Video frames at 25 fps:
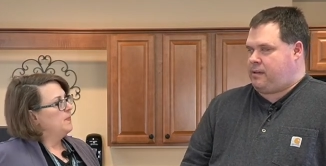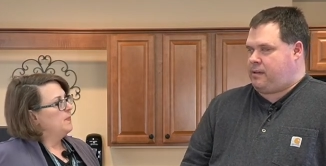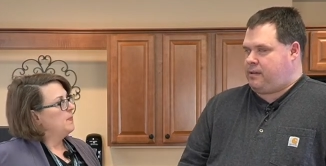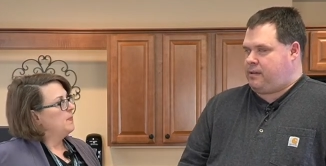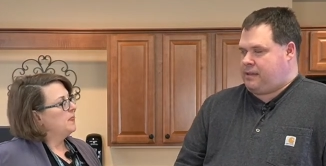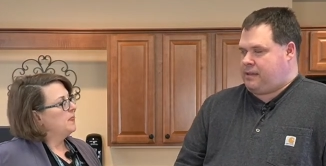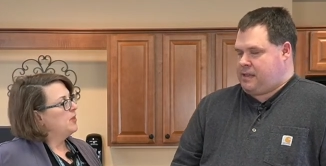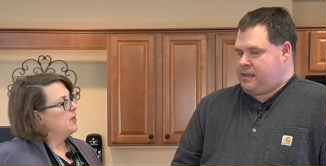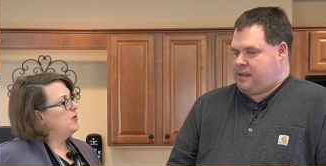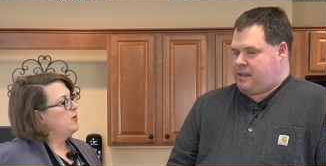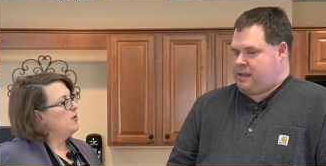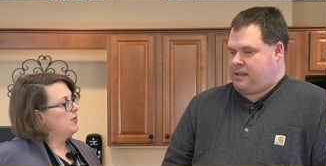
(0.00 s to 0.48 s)
Speaker 1: You
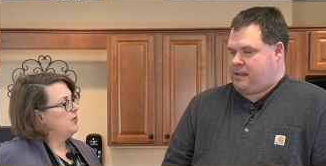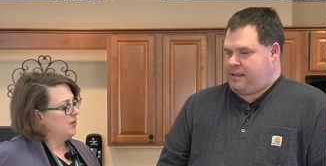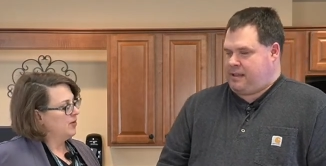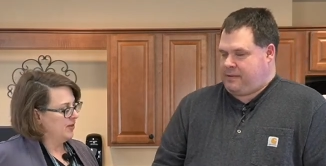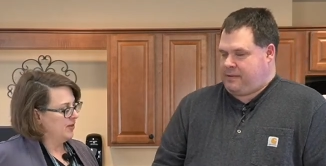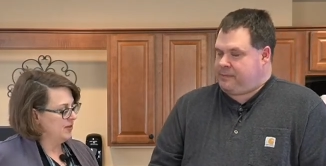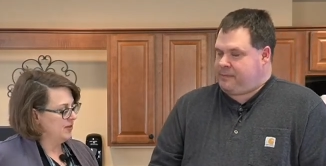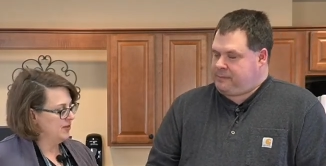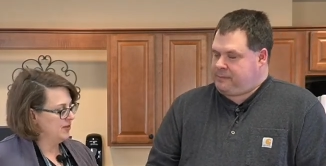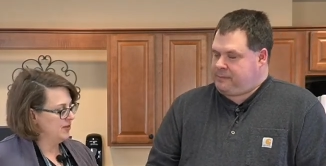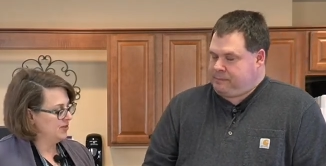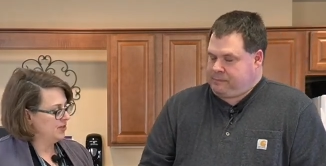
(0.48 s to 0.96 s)
could use,
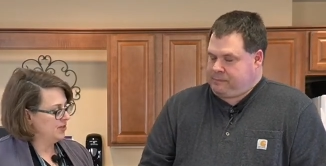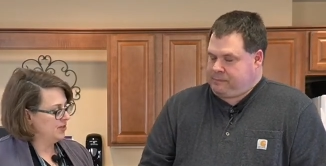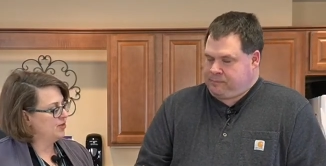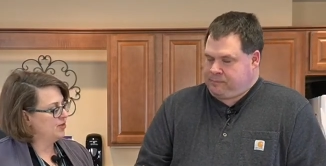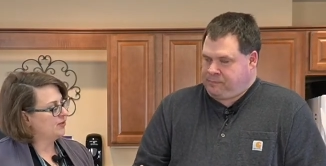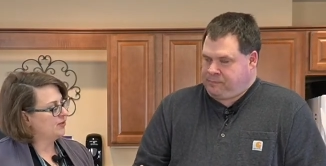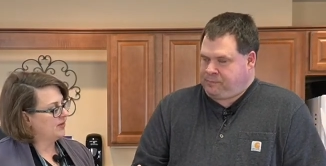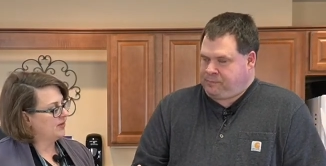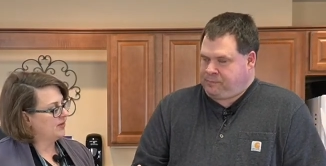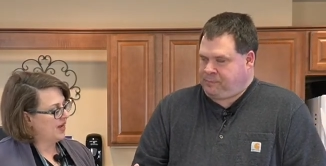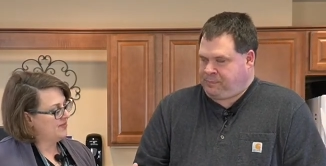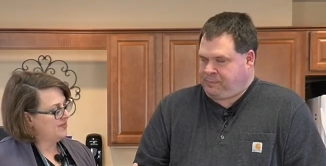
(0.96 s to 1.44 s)
your
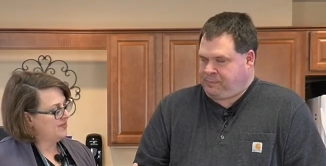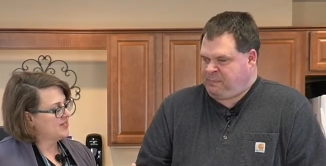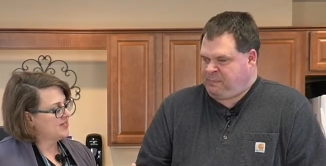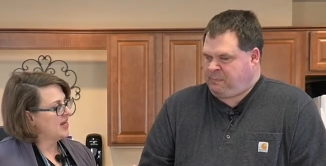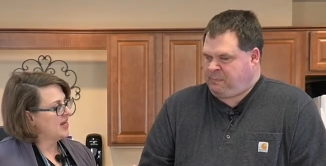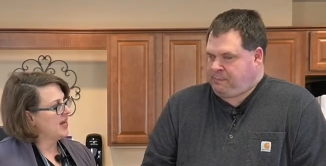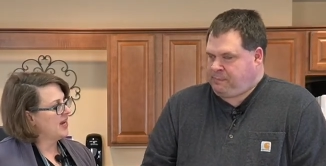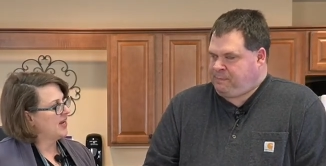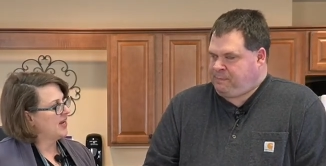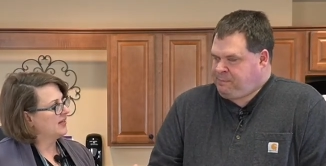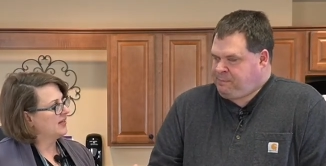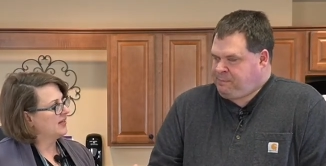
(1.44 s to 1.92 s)
left hand
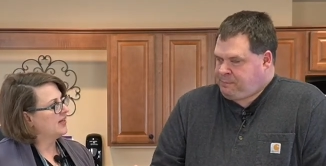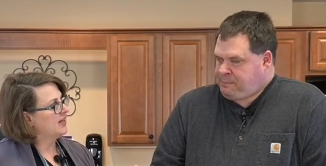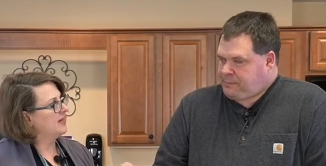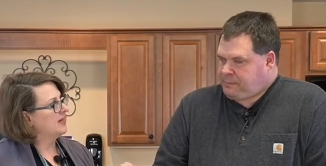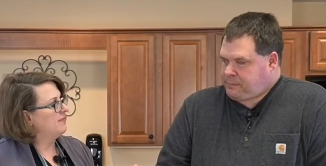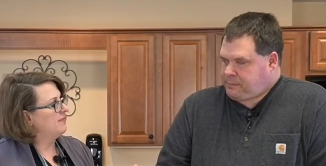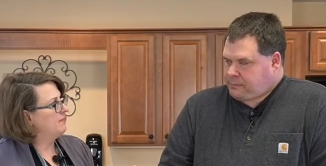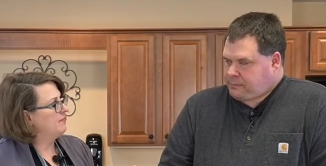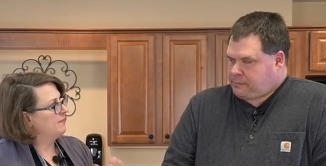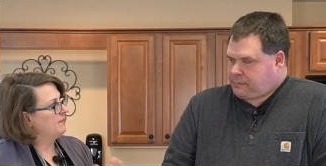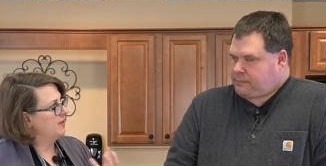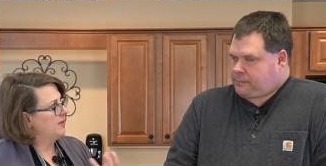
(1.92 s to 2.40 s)
can
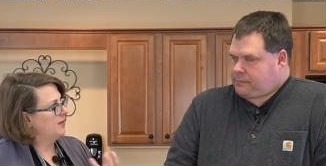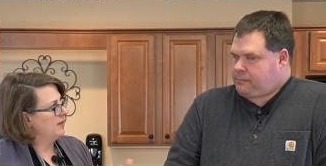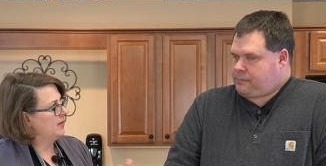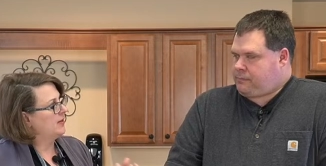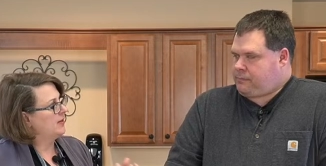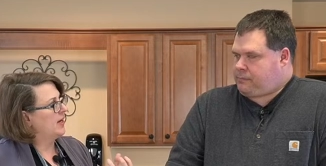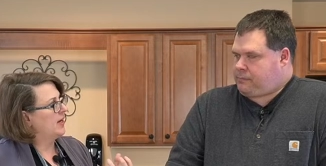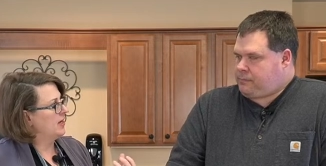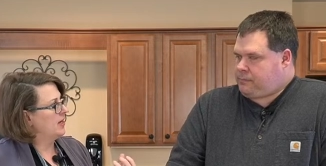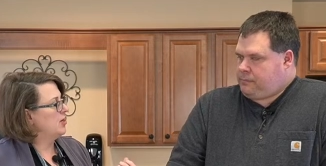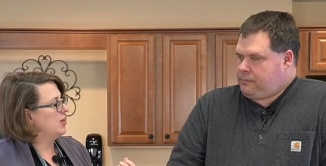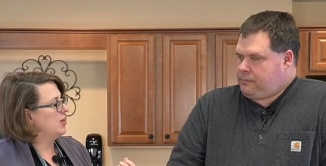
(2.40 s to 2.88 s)
be kind of
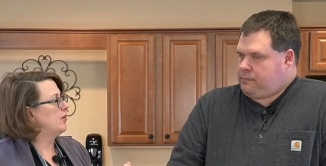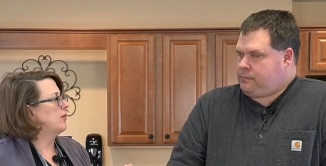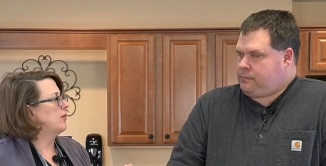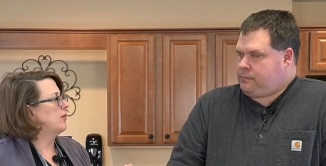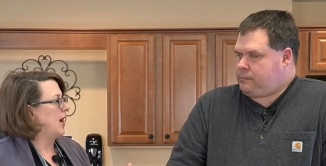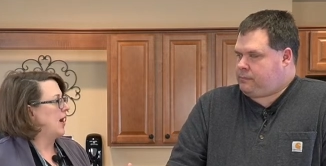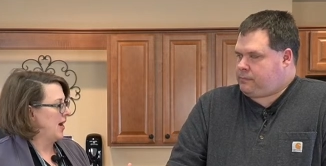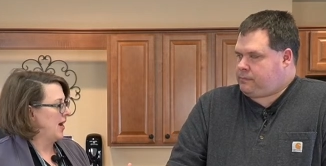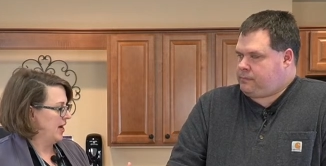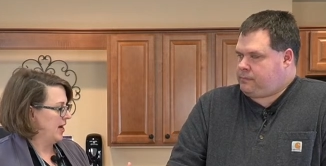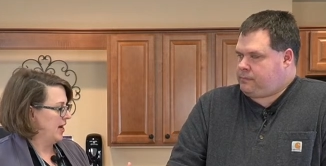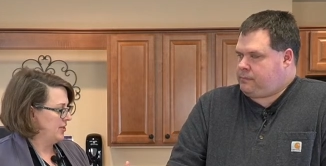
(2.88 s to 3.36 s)
your guide.
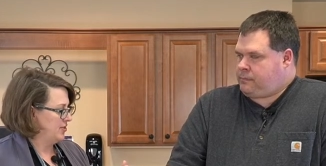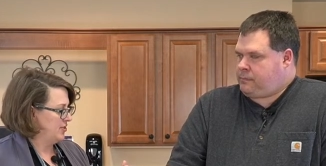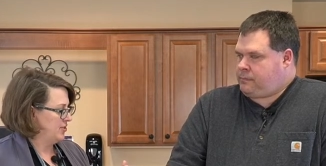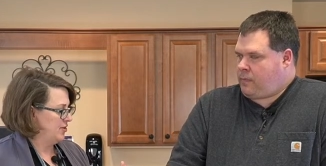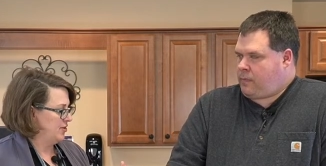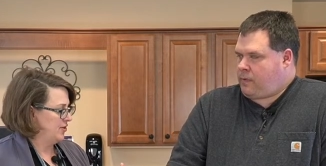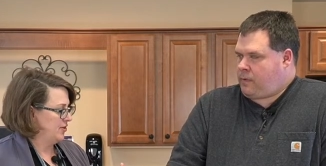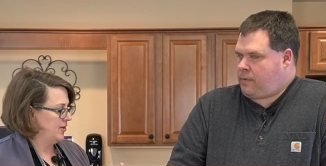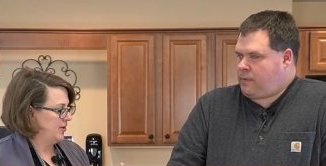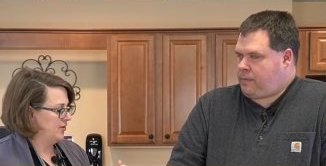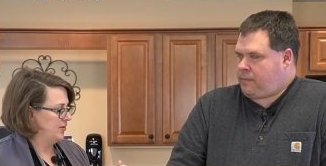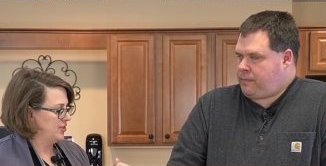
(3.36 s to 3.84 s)
So you could
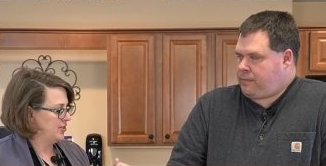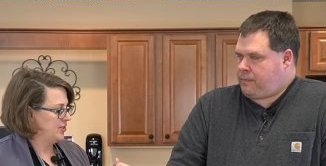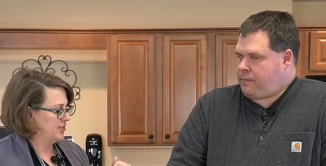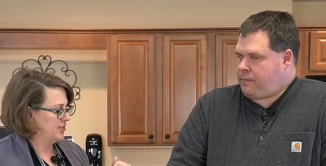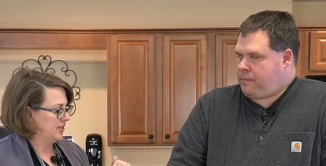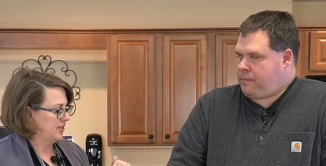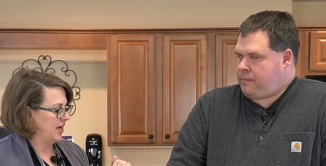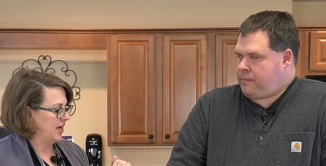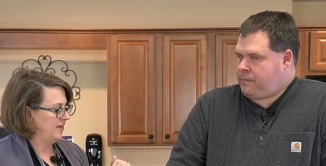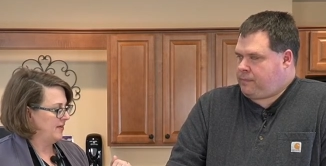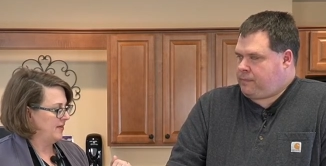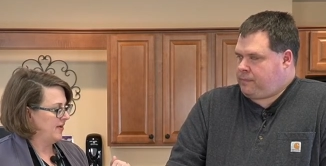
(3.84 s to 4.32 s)
just kind of
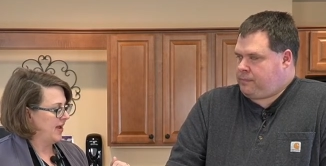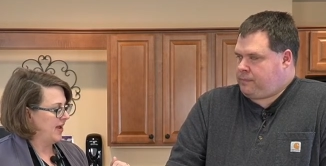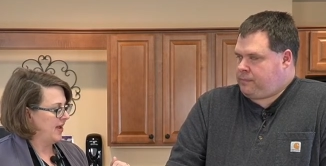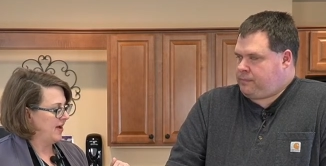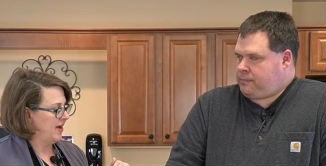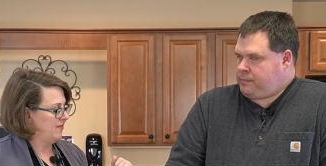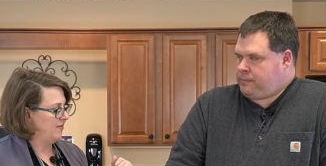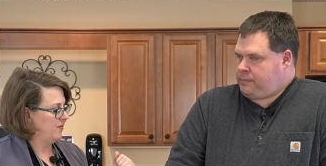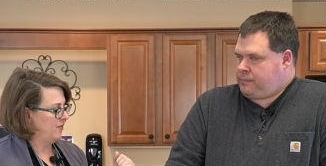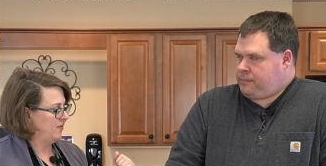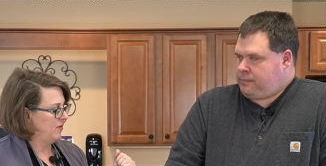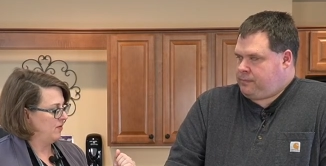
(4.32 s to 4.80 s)
have,
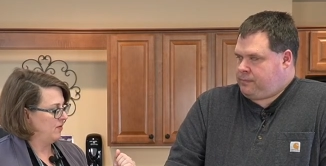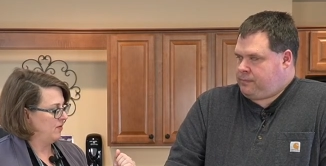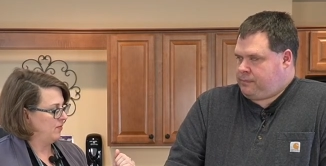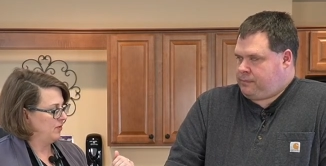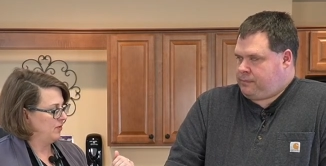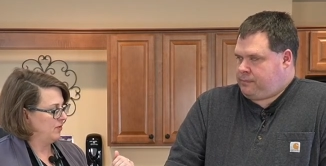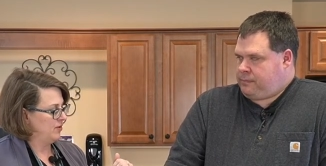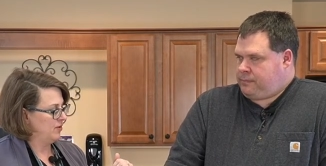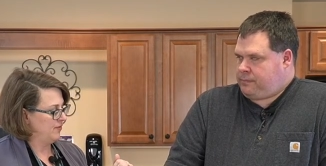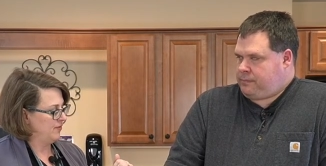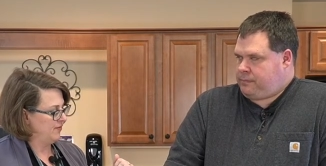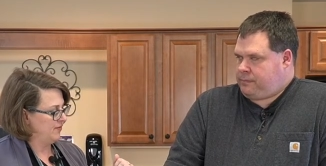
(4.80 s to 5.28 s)
when your
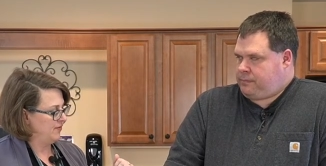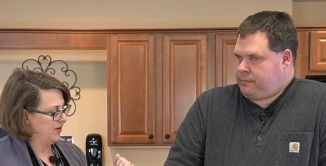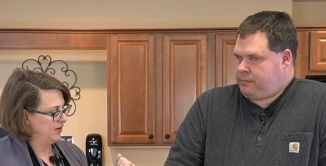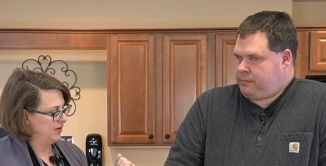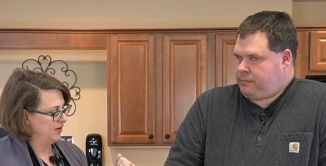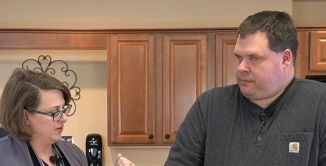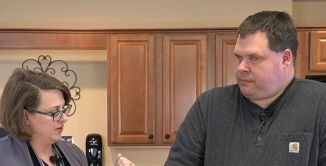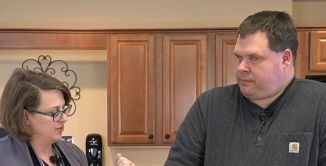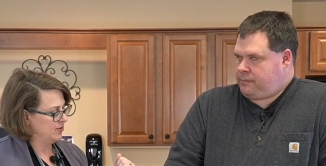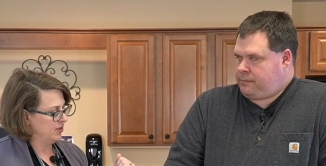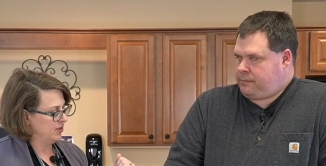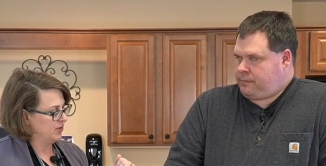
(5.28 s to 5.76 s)
fingers are
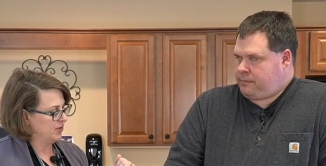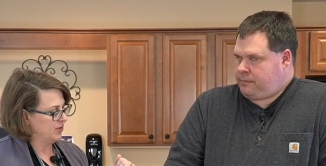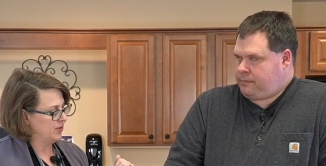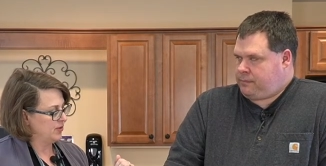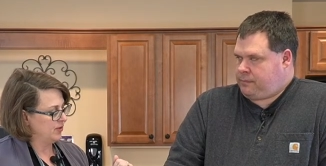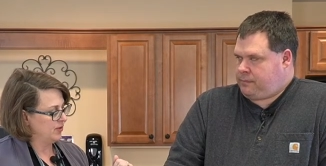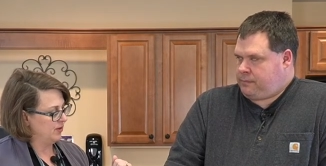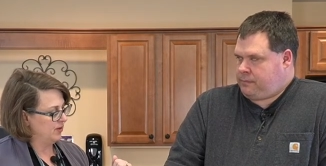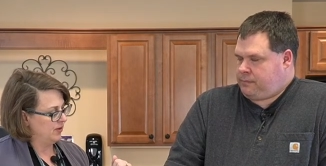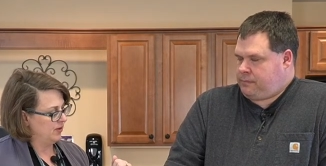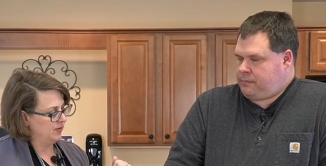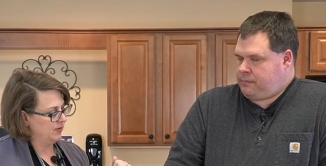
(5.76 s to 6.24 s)

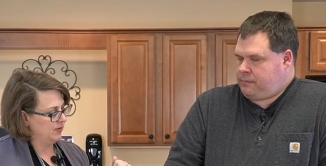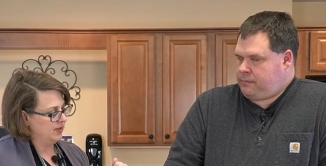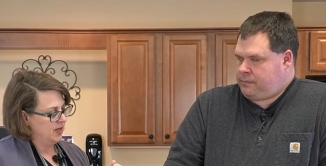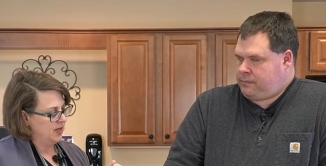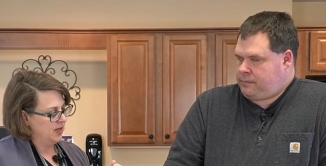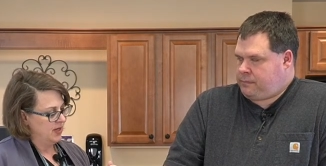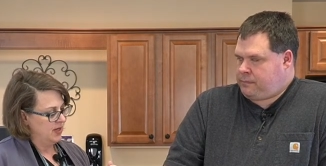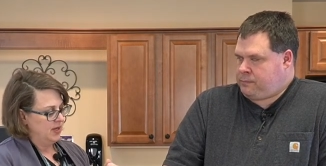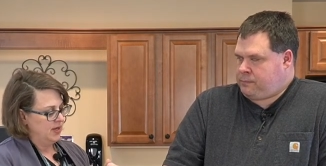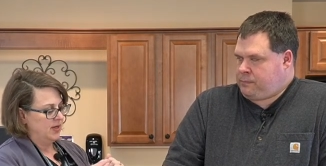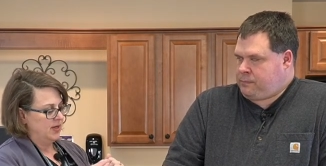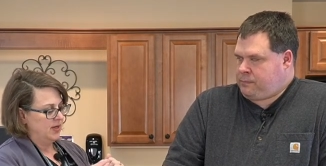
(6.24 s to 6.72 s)
curled, mm-hmm.
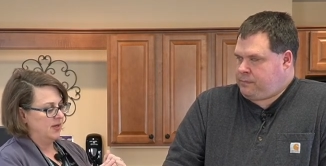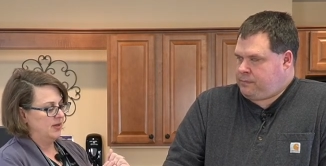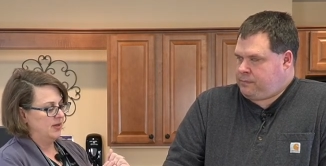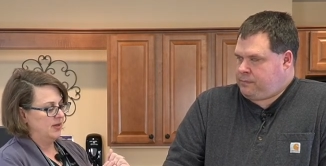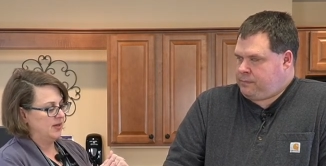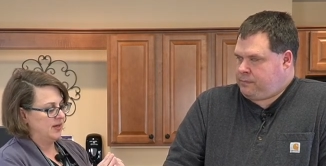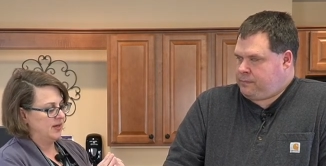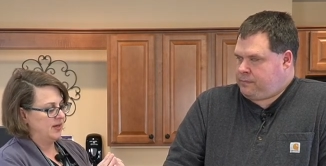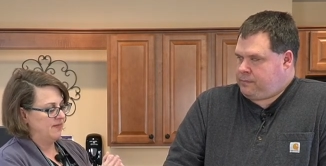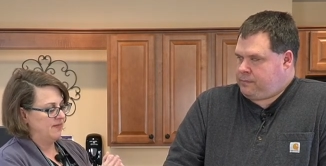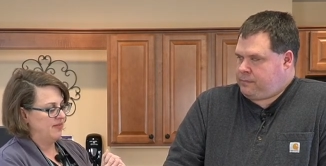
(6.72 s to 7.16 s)
kind of the